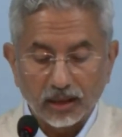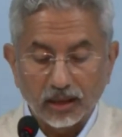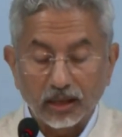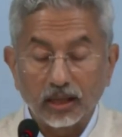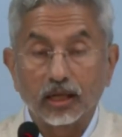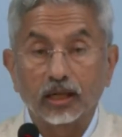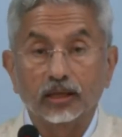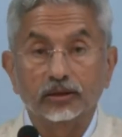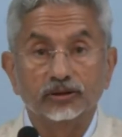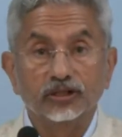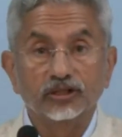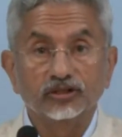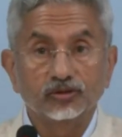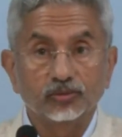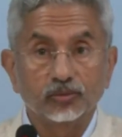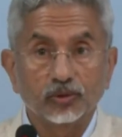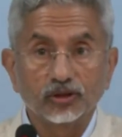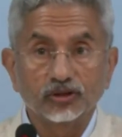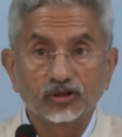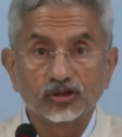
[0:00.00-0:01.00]
Uh,
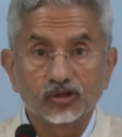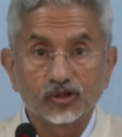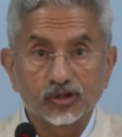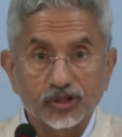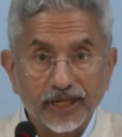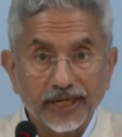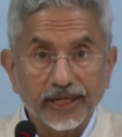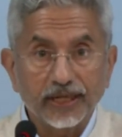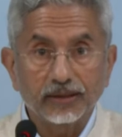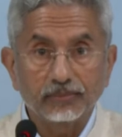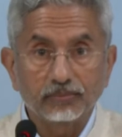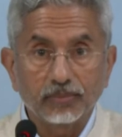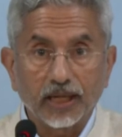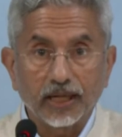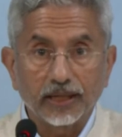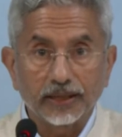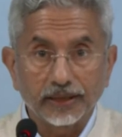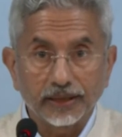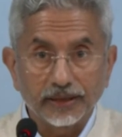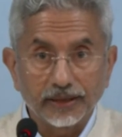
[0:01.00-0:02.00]
this was chaired
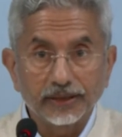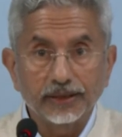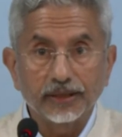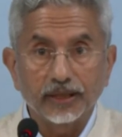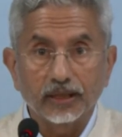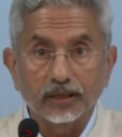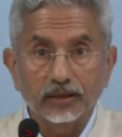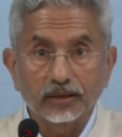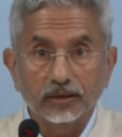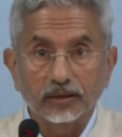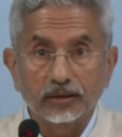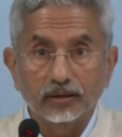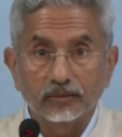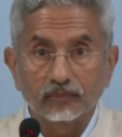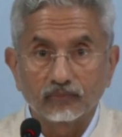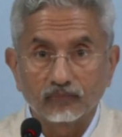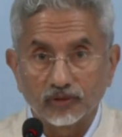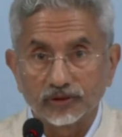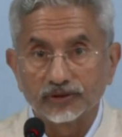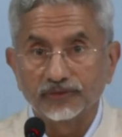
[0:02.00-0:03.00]
by India
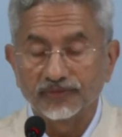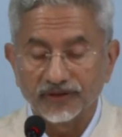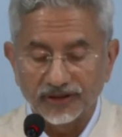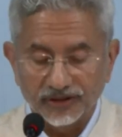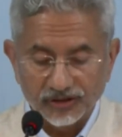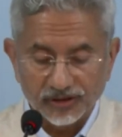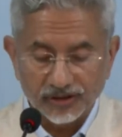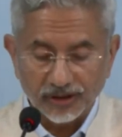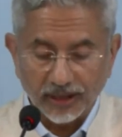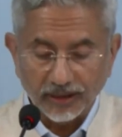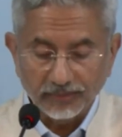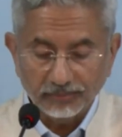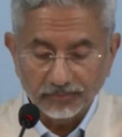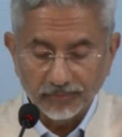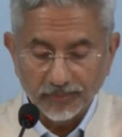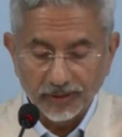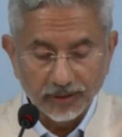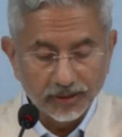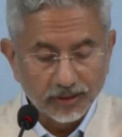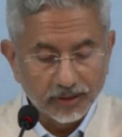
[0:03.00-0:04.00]
for the first time.
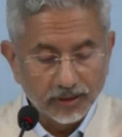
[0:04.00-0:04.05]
